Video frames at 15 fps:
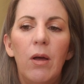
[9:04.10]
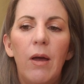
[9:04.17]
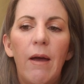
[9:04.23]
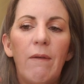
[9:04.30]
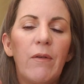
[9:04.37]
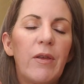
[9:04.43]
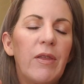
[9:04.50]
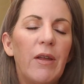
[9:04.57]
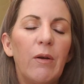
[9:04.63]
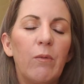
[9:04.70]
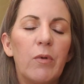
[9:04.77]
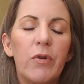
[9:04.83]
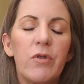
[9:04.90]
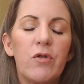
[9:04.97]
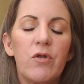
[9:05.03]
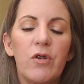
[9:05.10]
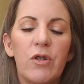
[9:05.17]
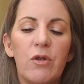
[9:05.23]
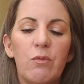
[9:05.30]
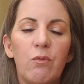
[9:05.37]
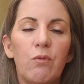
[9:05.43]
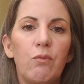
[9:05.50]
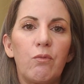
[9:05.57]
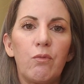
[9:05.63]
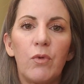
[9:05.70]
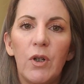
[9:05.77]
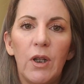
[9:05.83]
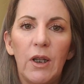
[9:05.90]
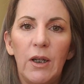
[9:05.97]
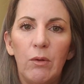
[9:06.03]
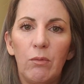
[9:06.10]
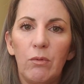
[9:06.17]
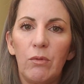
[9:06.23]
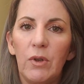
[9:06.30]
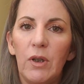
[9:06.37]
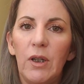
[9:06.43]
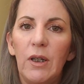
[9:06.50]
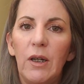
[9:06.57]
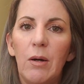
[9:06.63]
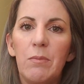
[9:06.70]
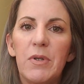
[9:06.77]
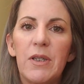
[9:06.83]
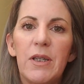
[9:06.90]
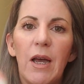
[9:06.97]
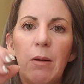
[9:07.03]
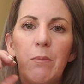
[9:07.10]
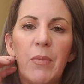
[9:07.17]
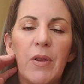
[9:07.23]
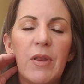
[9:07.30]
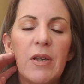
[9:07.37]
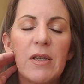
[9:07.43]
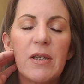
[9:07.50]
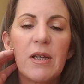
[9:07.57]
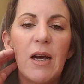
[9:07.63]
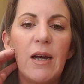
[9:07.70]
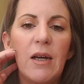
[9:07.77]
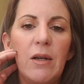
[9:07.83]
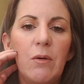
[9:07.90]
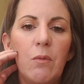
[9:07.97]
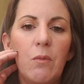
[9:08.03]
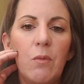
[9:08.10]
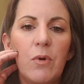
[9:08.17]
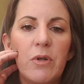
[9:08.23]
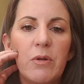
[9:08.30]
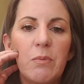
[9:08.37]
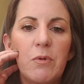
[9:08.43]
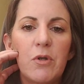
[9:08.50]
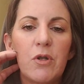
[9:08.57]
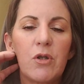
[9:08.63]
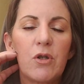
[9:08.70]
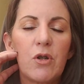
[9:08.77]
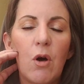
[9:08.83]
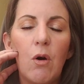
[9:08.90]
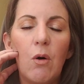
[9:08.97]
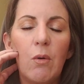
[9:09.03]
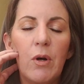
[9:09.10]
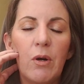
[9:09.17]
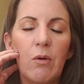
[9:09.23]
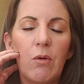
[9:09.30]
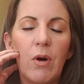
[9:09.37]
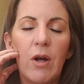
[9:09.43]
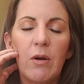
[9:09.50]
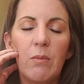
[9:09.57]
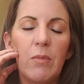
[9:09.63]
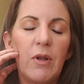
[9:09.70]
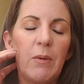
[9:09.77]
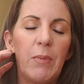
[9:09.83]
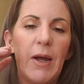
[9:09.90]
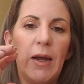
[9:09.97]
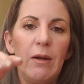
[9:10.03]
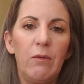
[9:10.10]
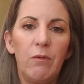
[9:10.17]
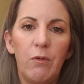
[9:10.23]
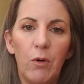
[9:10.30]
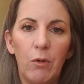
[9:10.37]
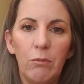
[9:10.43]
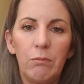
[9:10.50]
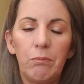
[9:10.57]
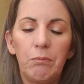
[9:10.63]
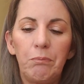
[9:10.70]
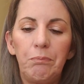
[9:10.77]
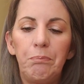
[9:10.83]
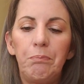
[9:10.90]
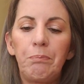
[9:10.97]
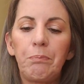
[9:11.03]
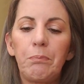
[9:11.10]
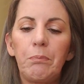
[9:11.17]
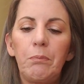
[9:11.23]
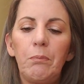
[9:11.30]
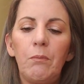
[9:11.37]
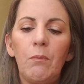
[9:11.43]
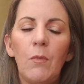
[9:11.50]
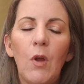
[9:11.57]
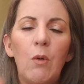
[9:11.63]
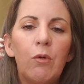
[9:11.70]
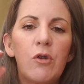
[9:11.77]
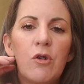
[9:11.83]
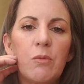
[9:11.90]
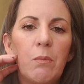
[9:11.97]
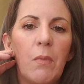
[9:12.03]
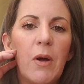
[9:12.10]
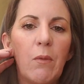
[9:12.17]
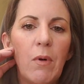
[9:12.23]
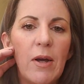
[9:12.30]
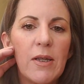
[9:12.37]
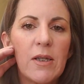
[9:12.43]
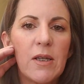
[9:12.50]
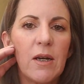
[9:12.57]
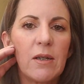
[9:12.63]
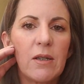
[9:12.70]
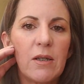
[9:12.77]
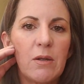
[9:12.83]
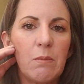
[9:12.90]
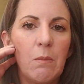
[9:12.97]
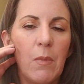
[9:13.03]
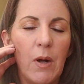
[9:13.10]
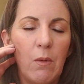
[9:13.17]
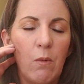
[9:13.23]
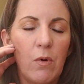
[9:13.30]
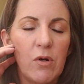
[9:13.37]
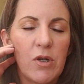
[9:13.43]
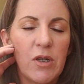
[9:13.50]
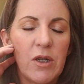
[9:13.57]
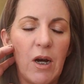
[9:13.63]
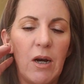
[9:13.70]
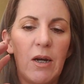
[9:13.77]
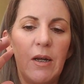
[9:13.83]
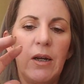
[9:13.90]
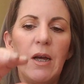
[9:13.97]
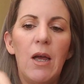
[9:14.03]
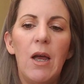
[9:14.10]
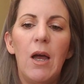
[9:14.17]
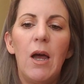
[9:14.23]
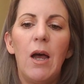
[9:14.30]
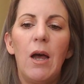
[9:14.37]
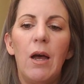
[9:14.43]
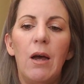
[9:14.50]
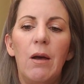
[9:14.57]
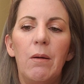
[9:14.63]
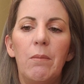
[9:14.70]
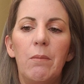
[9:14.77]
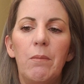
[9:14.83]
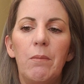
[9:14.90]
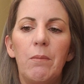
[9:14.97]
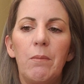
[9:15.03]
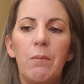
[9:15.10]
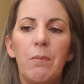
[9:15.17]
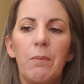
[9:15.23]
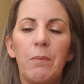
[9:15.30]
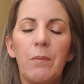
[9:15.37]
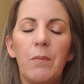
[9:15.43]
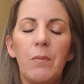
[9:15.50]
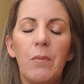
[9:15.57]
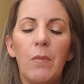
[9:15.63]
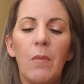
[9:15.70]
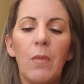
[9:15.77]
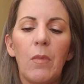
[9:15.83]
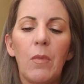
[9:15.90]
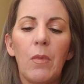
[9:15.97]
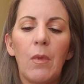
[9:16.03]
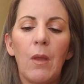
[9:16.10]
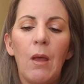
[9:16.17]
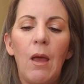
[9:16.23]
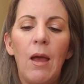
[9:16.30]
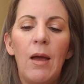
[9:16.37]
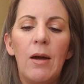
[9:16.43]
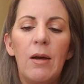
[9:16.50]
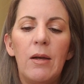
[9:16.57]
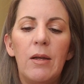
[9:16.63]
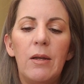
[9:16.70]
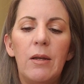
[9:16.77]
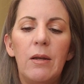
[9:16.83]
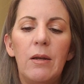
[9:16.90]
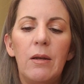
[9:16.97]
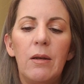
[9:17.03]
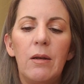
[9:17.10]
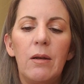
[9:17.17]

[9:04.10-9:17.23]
everything was just really, really upset. But this side was so incredibly painful, which my right side's my worst side. And then